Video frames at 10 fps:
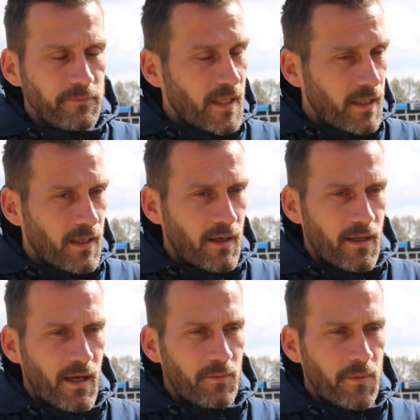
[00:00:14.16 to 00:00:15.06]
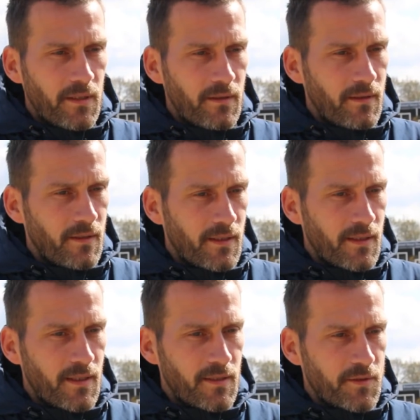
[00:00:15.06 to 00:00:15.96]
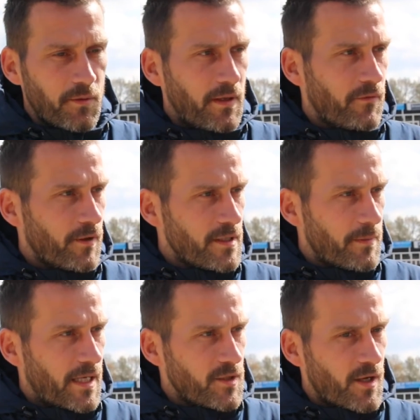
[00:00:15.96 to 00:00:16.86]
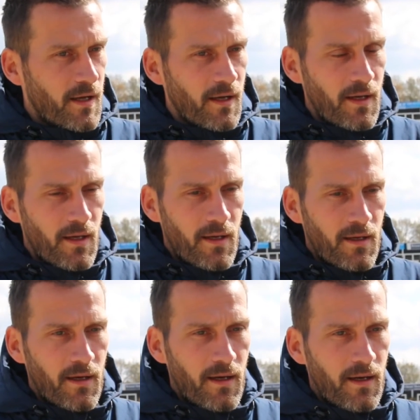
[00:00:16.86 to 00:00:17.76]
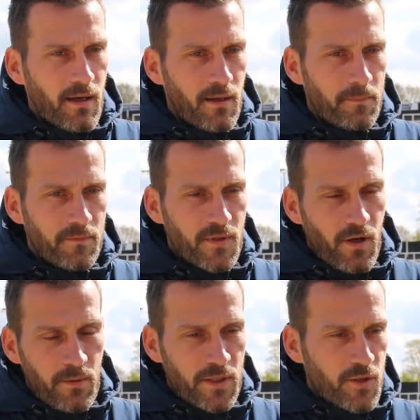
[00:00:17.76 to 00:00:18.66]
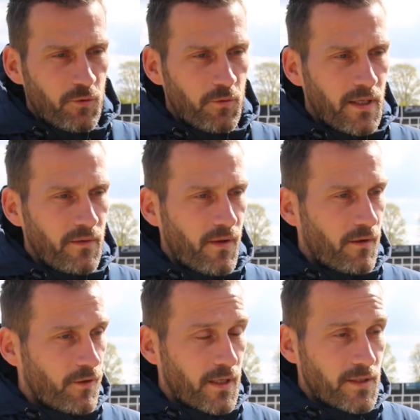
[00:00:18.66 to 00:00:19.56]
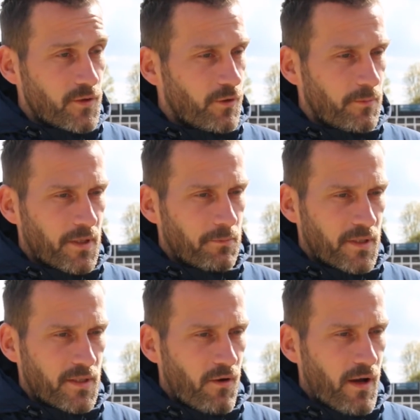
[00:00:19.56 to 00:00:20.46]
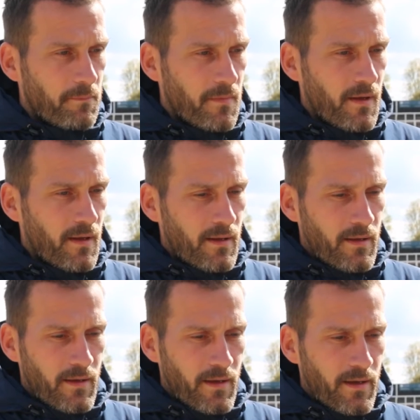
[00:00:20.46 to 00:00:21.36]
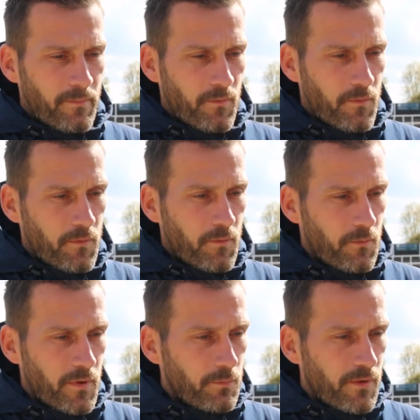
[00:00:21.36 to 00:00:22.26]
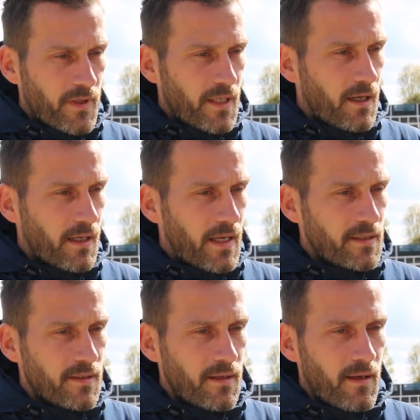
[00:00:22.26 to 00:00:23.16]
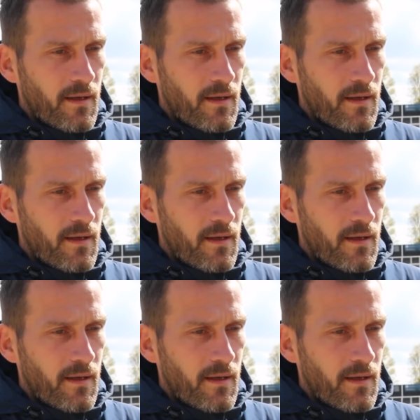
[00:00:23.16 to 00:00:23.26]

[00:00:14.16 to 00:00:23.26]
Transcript: clearly, I came in as 23's manager. Tiny bit short-lived. I really enjoyed my time with the young lads.